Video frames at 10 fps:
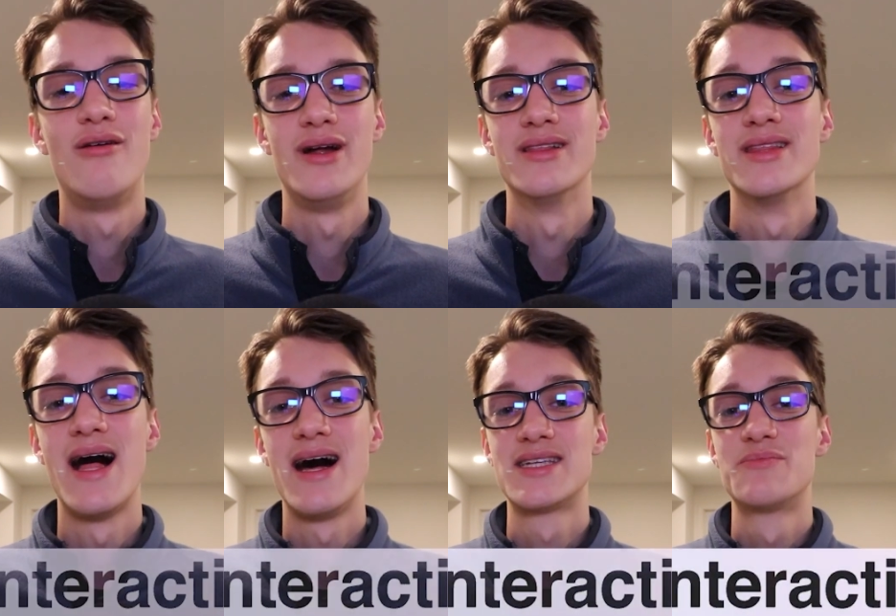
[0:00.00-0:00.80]
All right,
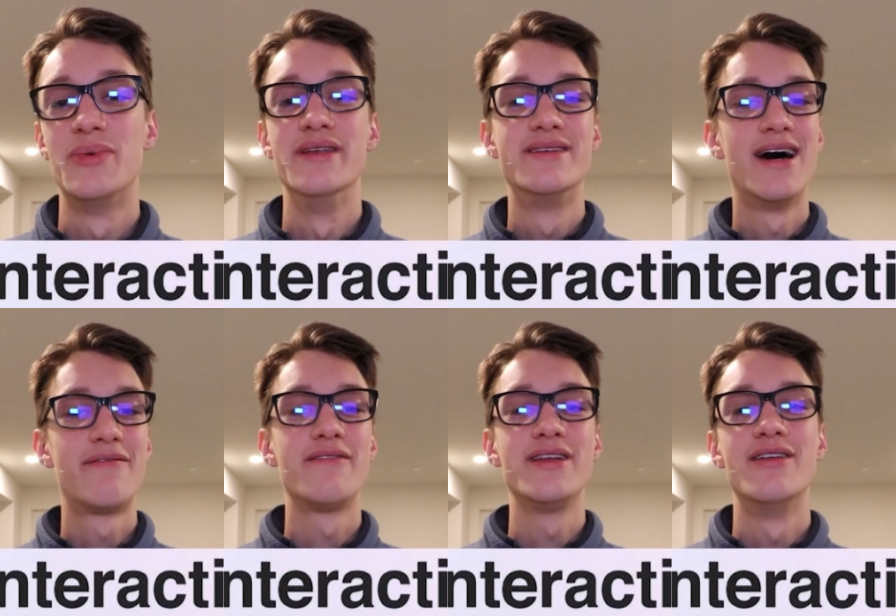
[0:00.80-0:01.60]
last but
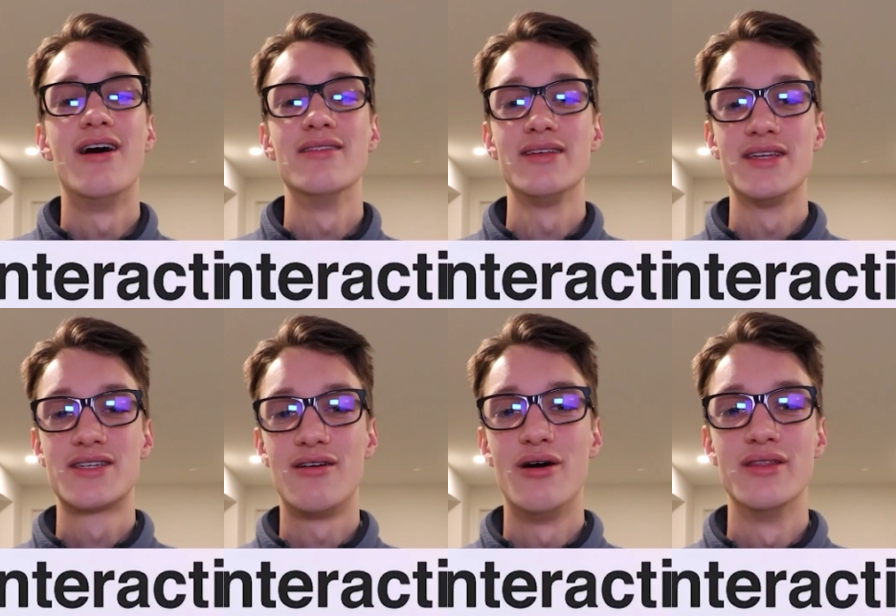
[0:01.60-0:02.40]
definitely not
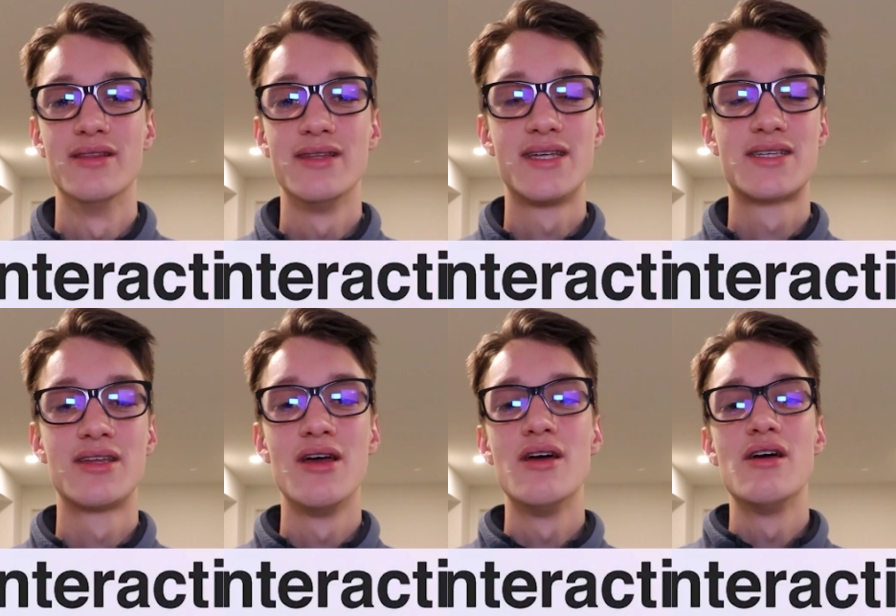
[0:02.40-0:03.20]
least on the
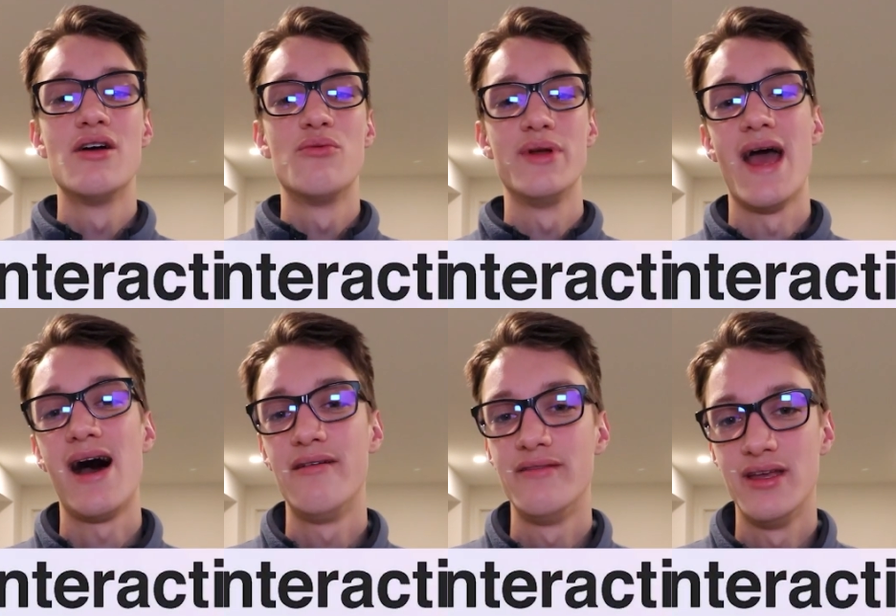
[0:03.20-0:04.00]
list, we
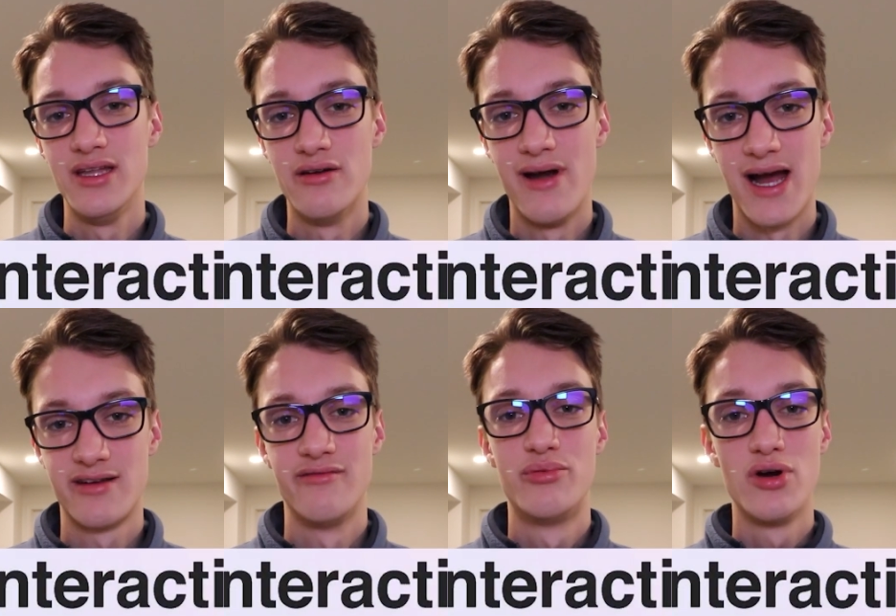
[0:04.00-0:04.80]
have
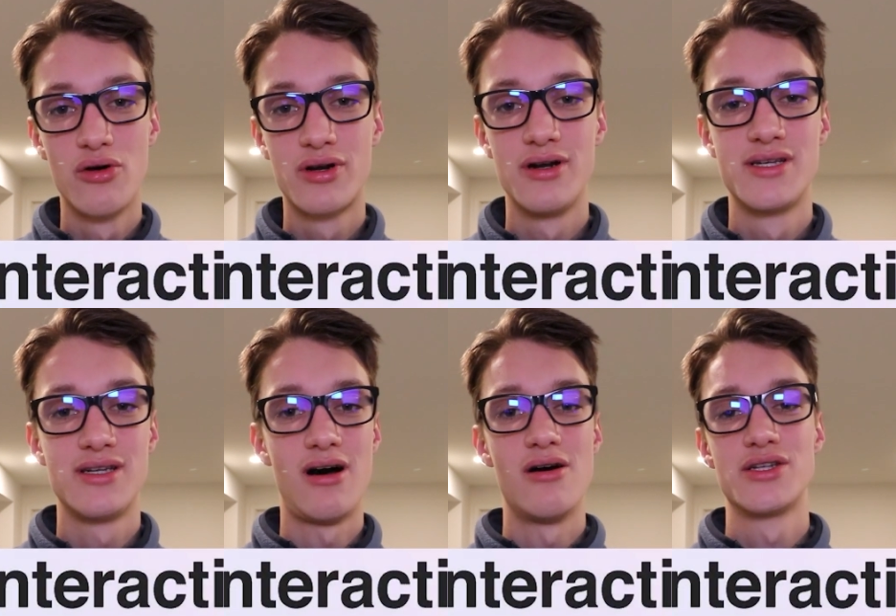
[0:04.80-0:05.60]
Interactive
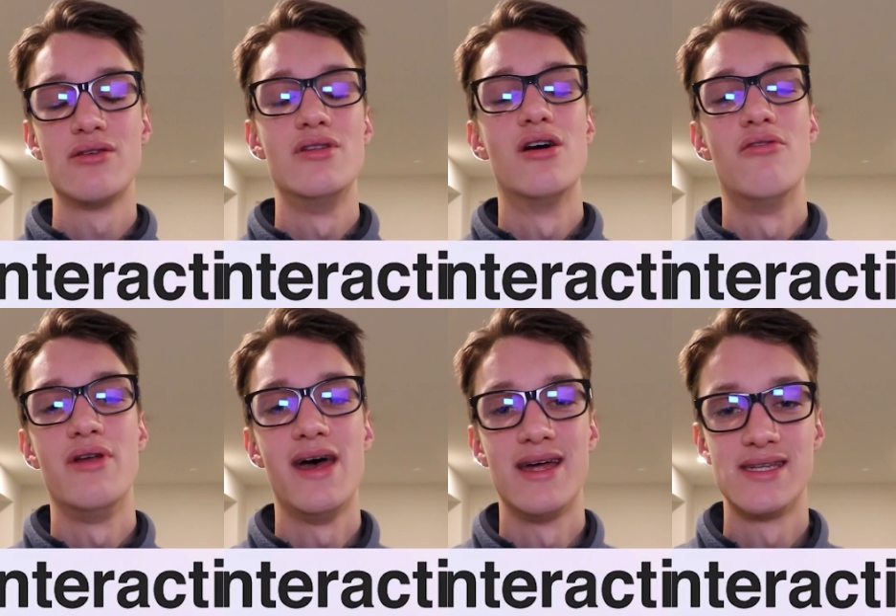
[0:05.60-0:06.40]
Brokers, also
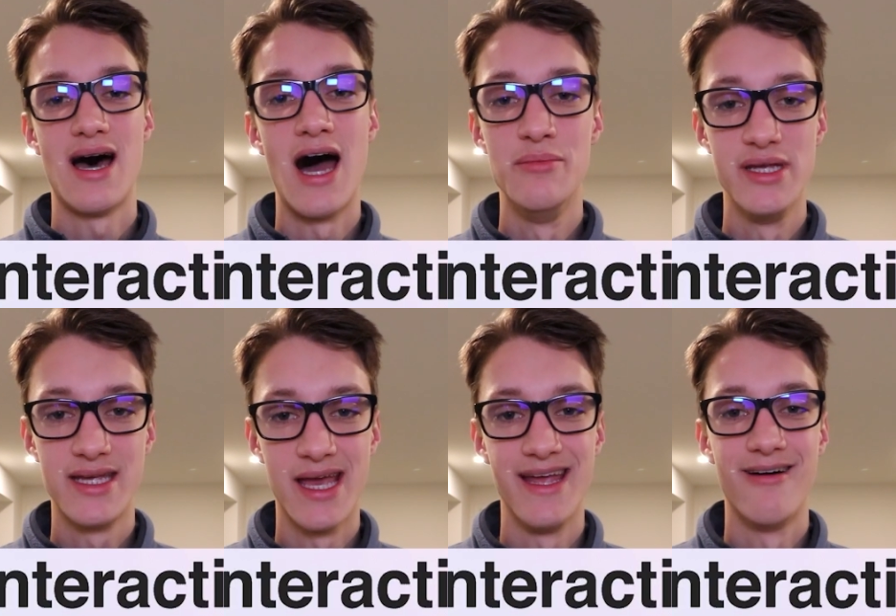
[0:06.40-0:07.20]
known as
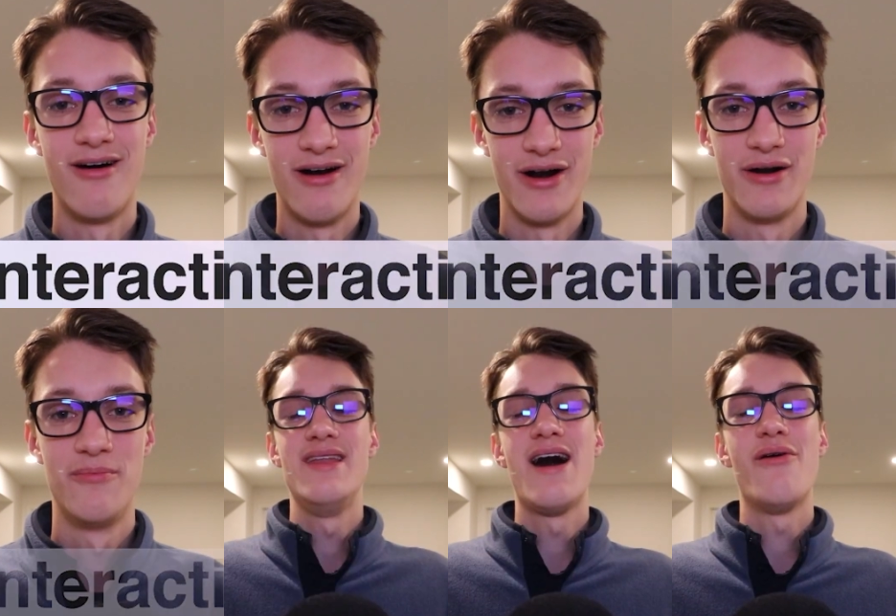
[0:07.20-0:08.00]
IBKR.
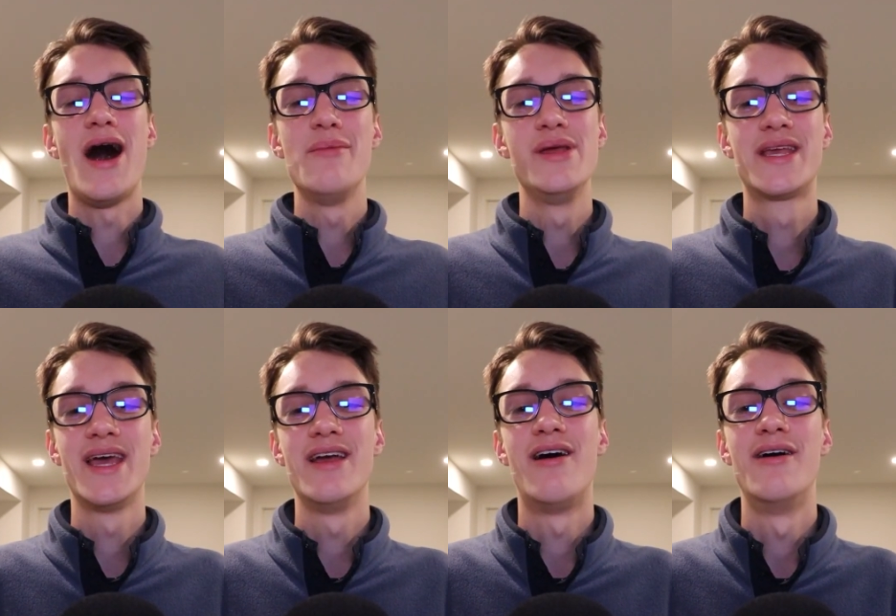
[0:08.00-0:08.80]
Now,
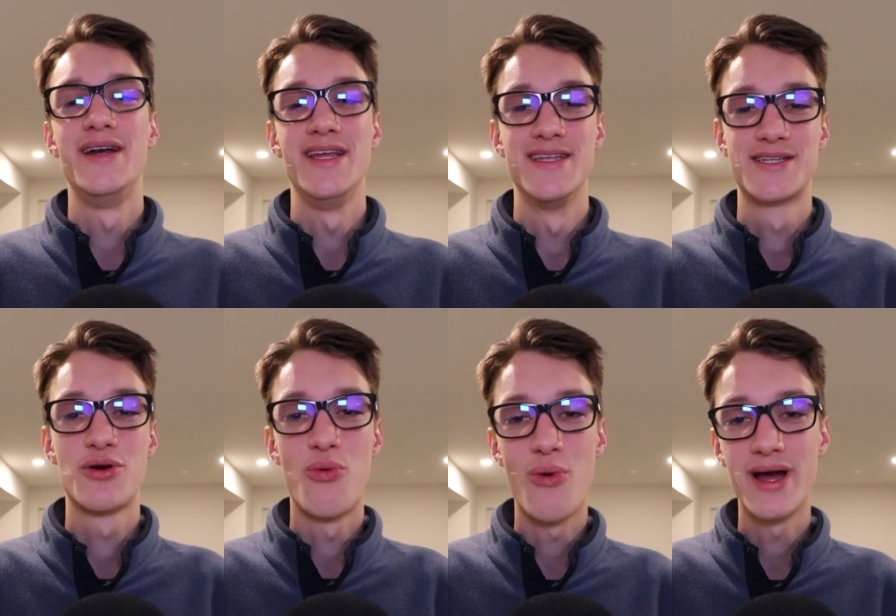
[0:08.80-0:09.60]
IBKR is
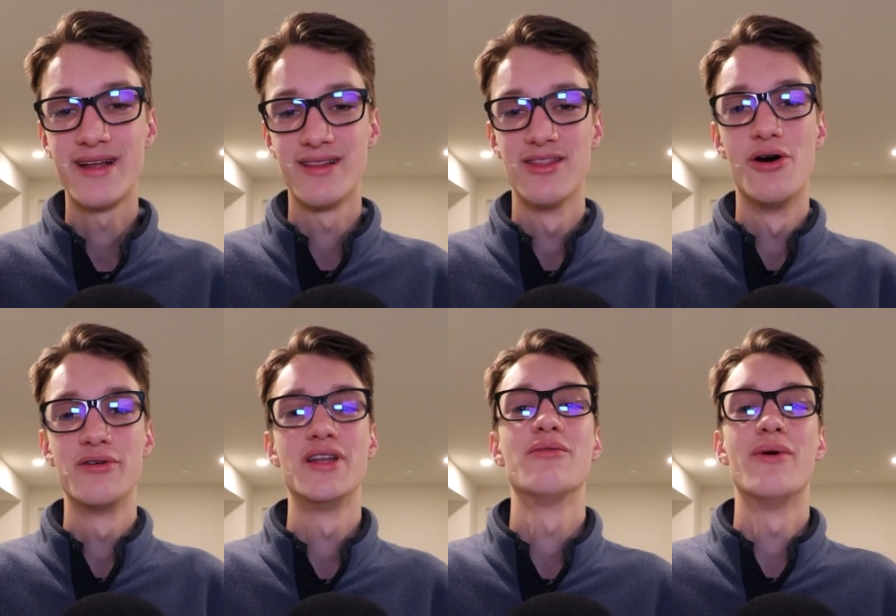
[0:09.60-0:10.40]
quite
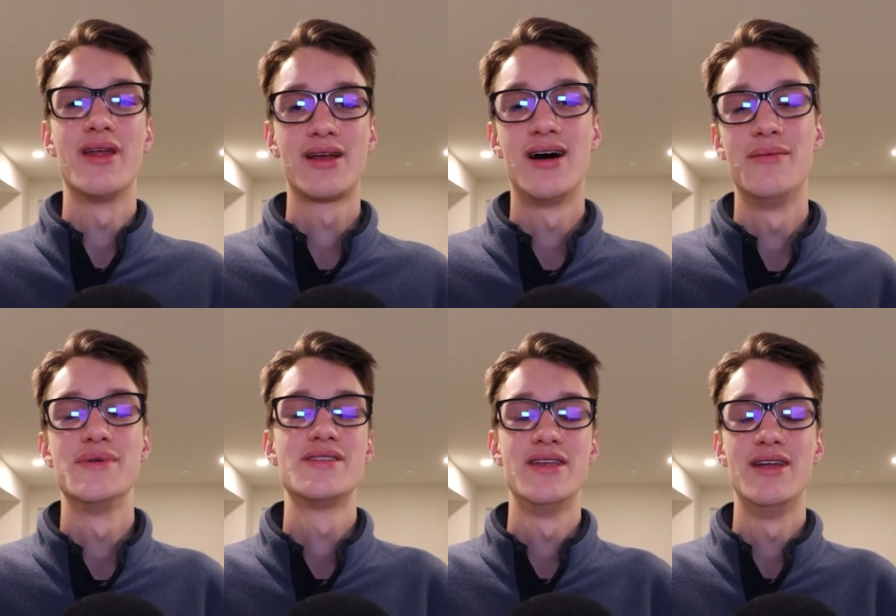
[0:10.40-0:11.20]
loaded when it
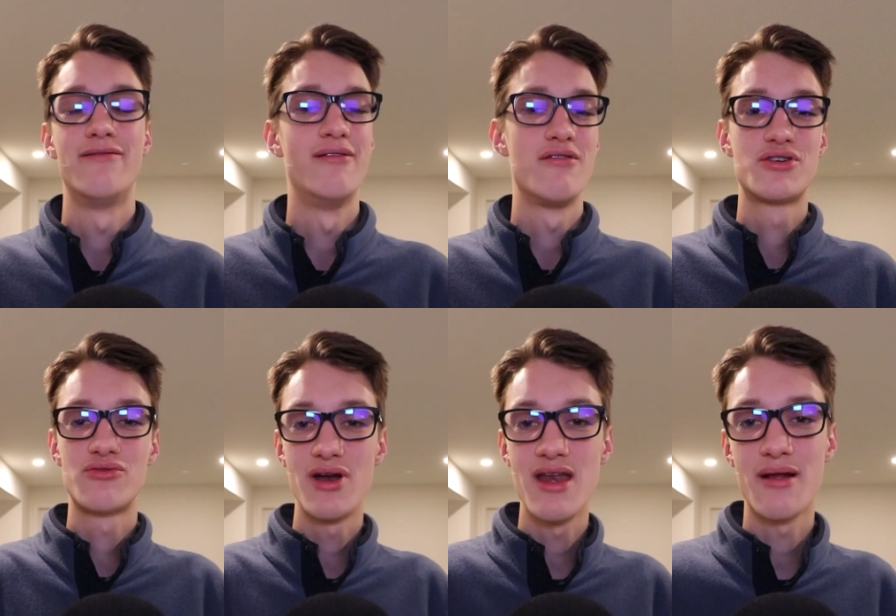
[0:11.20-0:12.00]
comes to different
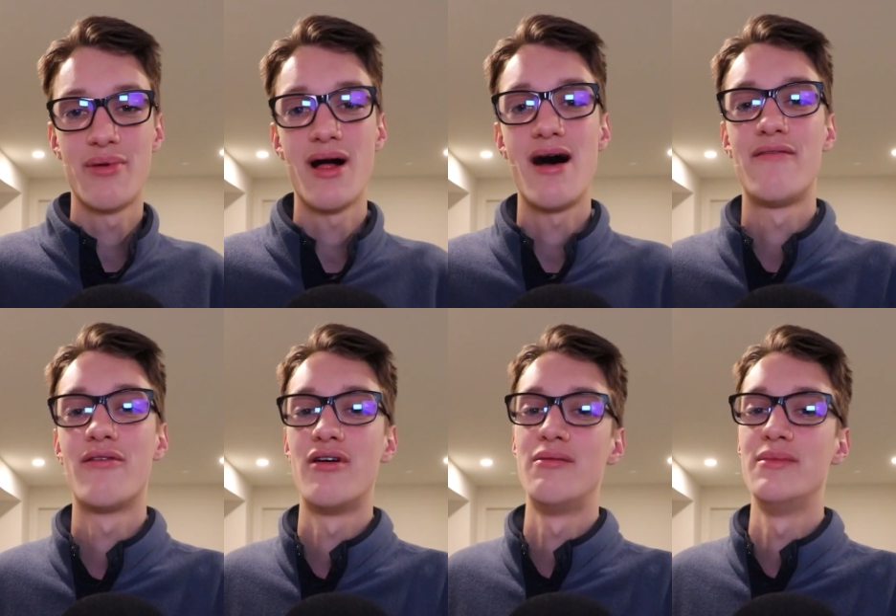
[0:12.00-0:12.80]
trading
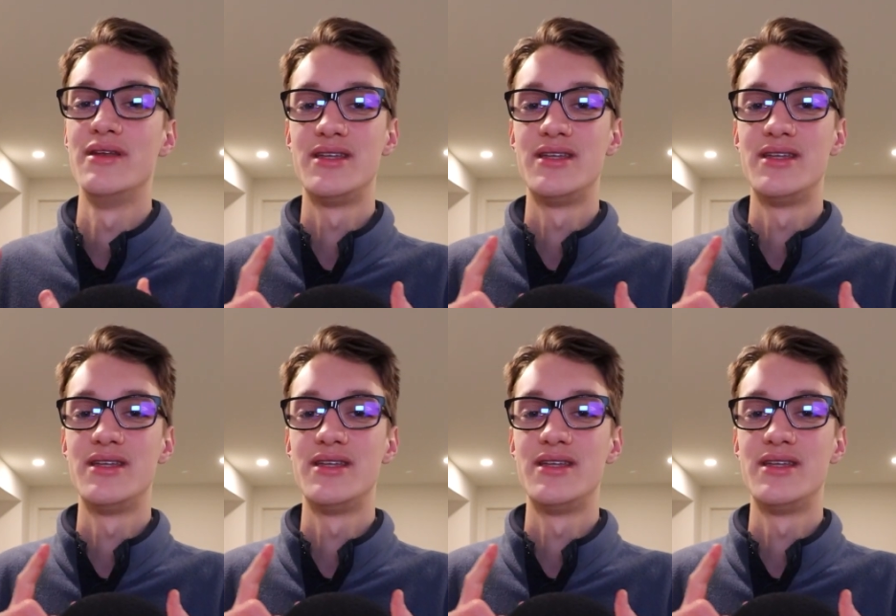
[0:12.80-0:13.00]
platform,